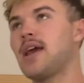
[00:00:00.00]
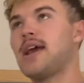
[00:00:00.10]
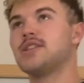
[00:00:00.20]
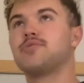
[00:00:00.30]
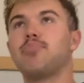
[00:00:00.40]

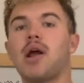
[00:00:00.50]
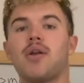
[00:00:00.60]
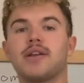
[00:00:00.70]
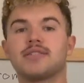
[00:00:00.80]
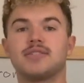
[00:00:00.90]
and
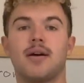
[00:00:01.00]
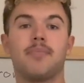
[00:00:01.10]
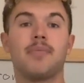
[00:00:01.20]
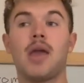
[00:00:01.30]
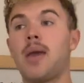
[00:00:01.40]
sprouting
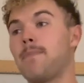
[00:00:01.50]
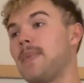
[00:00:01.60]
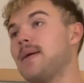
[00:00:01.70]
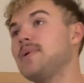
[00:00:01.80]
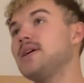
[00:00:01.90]
something.
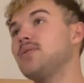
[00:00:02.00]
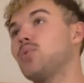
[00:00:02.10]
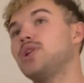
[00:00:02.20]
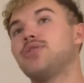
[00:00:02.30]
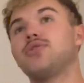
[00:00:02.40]
Maybe
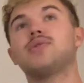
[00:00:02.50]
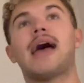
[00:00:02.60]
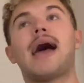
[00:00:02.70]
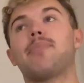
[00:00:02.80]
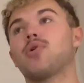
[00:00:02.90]
when you threw the
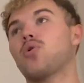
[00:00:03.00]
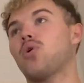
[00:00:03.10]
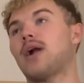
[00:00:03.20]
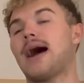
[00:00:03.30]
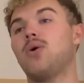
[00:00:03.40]
apple
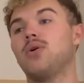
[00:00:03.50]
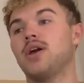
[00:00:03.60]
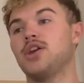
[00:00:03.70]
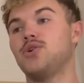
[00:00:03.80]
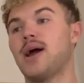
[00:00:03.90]
core out,
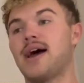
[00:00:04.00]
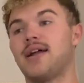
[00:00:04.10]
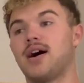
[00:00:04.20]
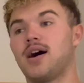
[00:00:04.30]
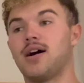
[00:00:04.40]
you had
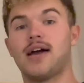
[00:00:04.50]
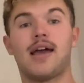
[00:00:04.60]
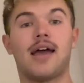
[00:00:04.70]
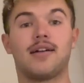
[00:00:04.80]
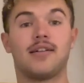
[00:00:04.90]
a
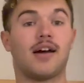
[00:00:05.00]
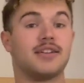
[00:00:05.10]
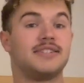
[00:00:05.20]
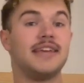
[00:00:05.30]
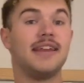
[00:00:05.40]

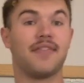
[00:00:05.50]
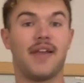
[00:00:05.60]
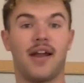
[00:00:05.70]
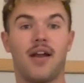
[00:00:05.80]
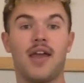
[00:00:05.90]
seed in
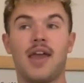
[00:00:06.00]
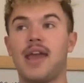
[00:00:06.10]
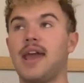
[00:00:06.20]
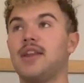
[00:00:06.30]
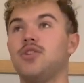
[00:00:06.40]
there,
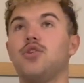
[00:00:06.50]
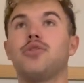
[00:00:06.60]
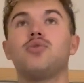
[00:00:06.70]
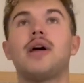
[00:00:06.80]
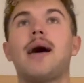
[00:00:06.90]
and you
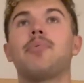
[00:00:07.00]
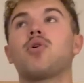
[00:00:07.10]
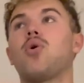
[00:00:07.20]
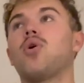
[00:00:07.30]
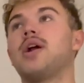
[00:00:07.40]
threw the apple
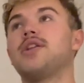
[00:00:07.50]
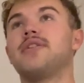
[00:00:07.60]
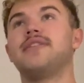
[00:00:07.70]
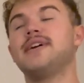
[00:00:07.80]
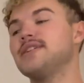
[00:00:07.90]
core into
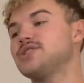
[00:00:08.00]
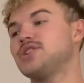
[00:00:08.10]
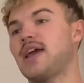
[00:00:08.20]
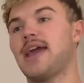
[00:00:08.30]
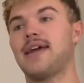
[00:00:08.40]
the ditch
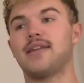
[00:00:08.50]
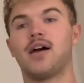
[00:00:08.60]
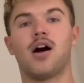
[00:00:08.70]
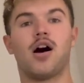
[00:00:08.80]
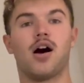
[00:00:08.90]
and
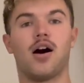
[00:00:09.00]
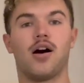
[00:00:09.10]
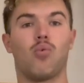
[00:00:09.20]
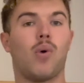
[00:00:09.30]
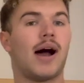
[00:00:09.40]
a
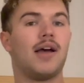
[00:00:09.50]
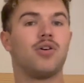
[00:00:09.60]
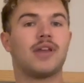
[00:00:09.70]
wild